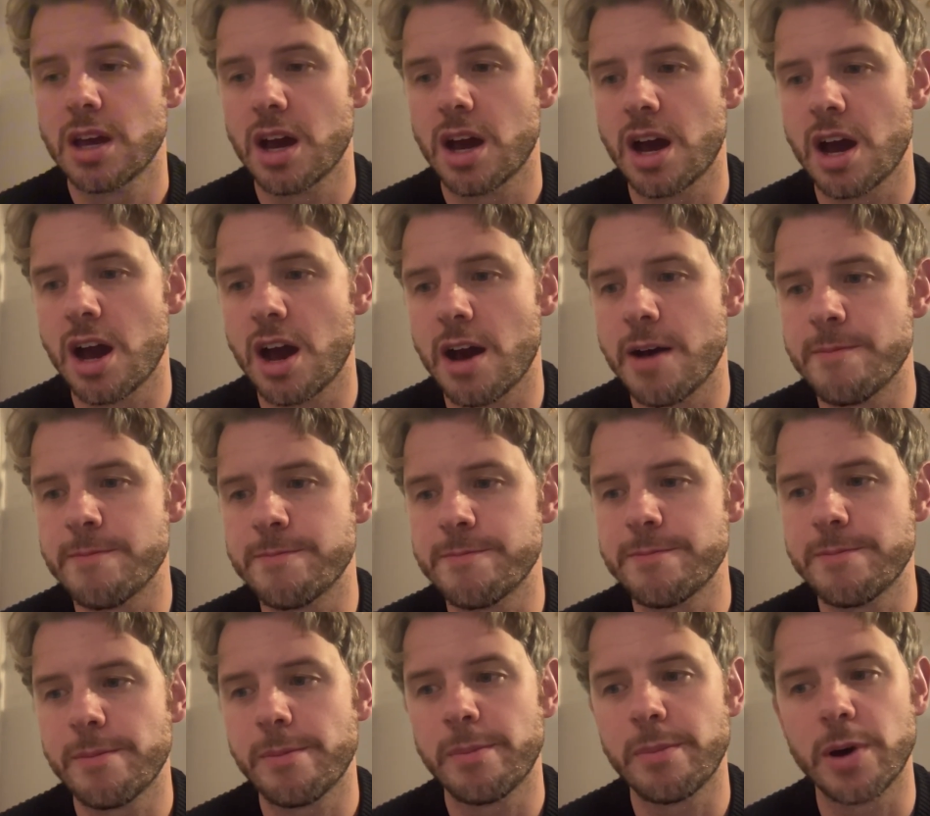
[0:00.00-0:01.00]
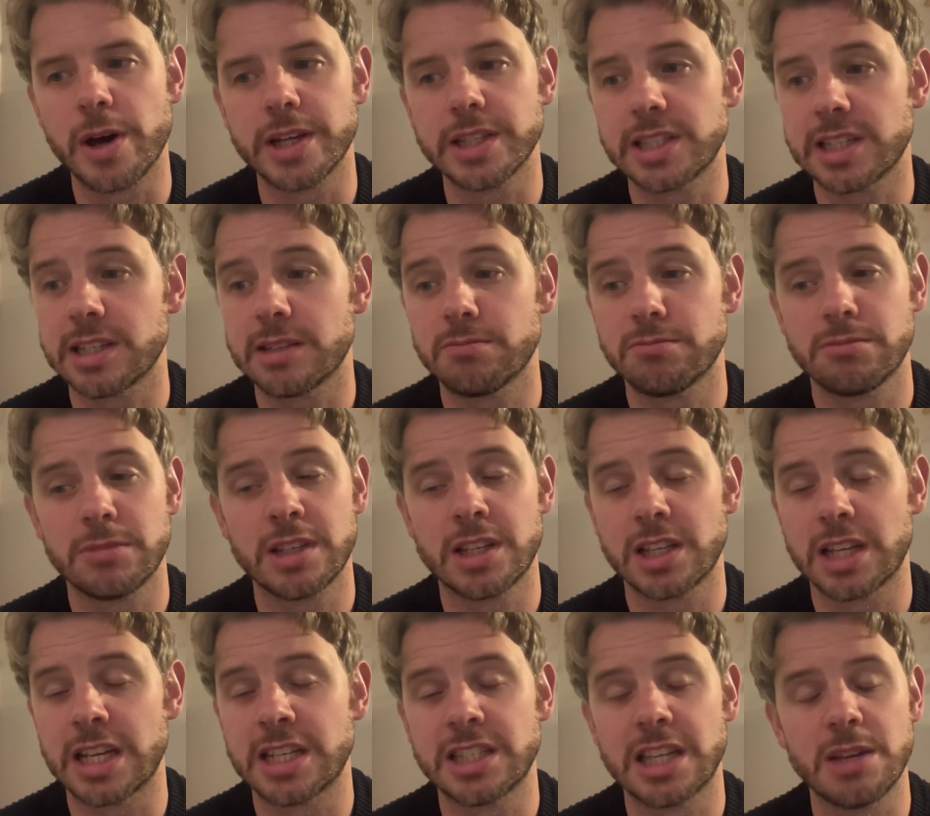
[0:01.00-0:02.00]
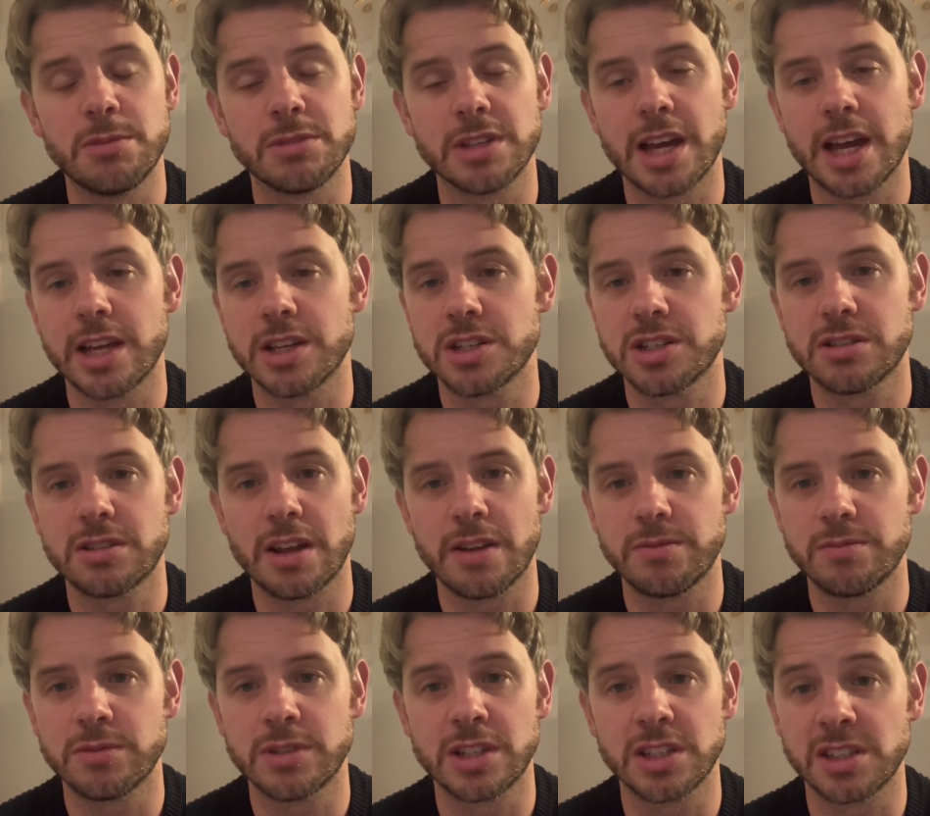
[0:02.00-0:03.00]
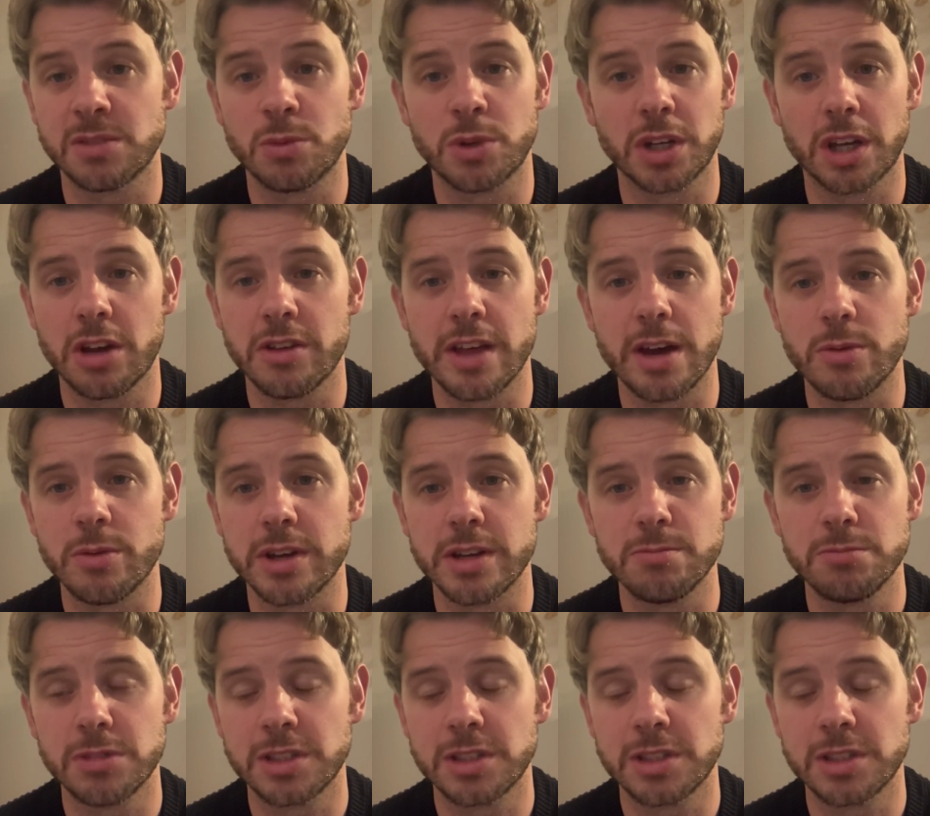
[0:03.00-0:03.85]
But it seems Ange doesn't want to go that way.